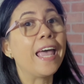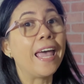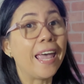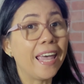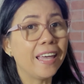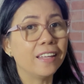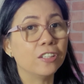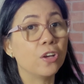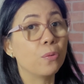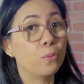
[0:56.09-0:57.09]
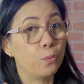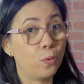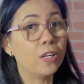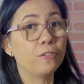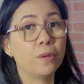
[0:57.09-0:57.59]
and
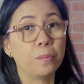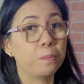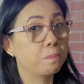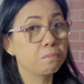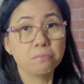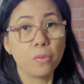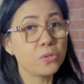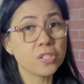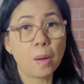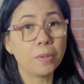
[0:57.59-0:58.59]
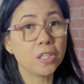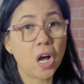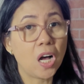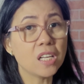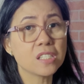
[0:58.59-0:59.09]
one of the most common
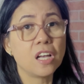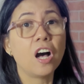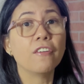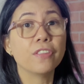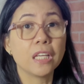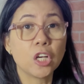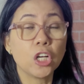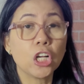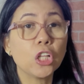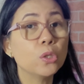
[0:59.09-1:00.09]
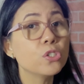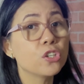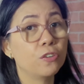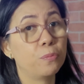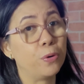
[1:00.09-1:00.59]
cause of the conclusion of